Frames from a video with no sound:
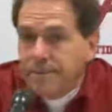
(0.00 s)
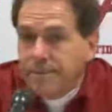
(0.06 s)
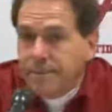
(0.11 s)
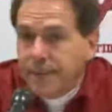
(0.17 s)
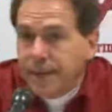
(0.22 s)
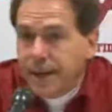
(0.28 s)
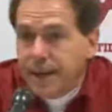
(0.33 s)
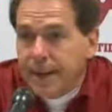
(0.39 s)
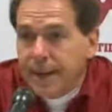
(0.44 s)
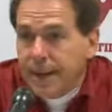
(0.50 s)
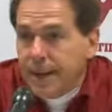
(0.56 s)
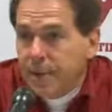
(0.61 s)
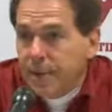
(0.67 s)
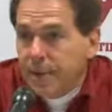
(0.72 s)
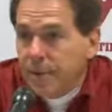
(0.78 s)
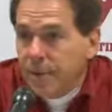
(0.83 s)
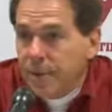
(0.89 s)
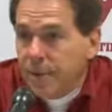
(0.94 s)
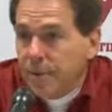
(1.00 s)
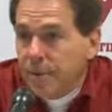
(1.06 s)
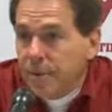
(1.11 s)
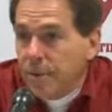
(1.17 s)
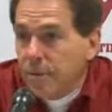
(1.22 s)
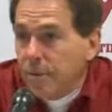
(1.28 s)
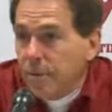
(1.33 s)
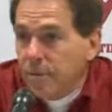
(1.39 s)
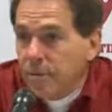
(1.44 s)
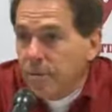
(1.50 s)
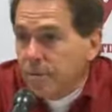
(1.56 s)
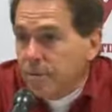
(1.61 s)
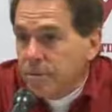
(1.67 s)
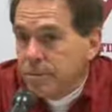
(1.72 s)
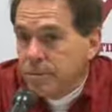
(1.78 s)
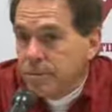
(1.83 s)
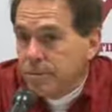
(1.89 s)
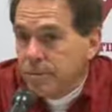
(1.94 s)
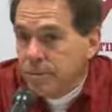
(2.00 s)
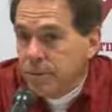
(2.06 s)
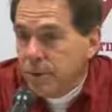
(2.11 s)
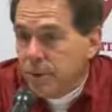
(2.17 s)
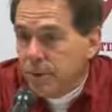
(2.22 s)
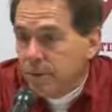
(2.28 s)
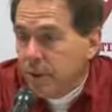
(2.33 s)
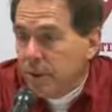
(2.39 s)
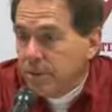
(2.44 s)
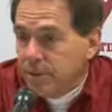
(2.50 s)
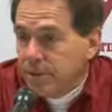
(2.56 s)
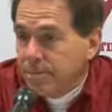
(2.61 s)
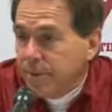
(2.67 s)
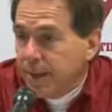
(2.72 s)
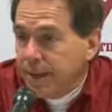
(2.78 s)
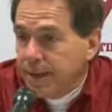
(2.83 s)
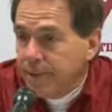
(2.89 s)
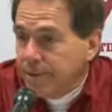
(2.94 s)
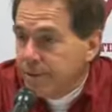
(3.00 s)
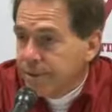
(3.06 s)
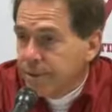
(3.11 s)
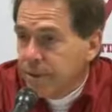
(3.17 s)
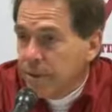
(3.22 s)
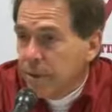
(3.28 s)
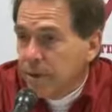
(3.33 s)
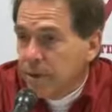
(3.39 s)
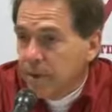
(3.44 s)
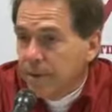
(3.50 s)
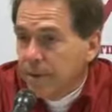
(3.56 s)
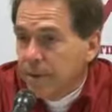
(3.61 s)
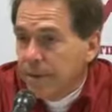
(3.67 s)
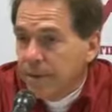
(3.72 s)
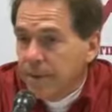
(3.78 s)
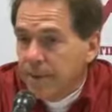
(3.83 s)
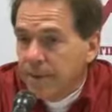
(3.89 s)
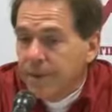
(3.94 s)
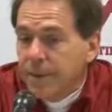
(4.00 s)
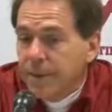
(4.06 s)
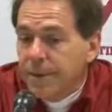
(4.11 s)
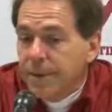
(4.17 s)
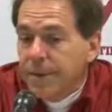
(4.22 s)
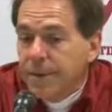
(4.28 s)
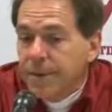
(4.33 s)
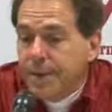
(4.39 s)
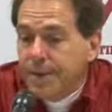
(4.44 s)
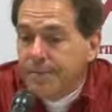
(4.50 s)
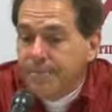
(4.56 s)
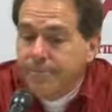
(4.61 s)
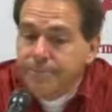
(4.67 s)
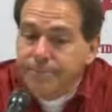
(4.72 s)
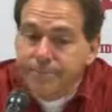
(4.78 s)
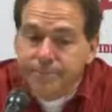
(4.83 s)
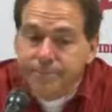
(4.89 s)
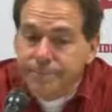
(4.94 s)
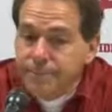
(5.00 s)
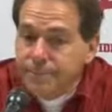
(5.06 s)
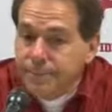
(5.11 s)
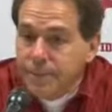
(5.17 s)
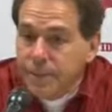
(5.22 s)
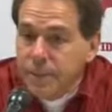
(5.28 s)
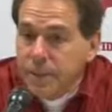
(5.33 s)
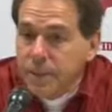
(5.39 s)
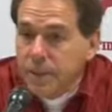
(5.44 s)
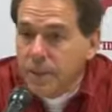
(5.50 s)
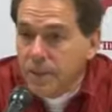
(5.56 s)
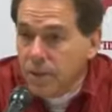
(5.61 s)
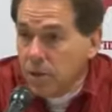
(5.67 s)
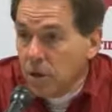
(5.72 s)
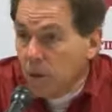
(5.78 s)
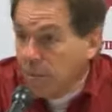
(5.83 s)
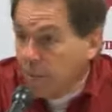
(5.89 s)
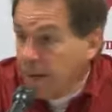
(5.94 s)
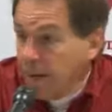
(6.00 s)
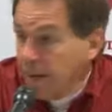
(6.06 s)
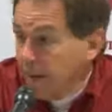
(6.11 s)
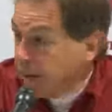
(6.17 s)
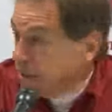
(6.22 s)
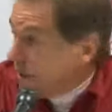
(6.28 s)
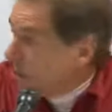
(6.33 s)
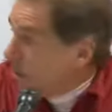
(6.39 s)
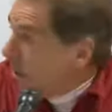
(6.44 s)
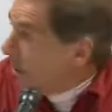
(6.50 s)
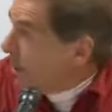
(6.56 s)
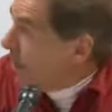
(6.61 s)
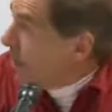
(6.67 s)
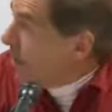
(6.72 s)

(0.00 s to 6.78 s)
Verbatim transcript: Um, I, I really don't know what crossing patterns you're talking about. Um, you're talking about us guarding them.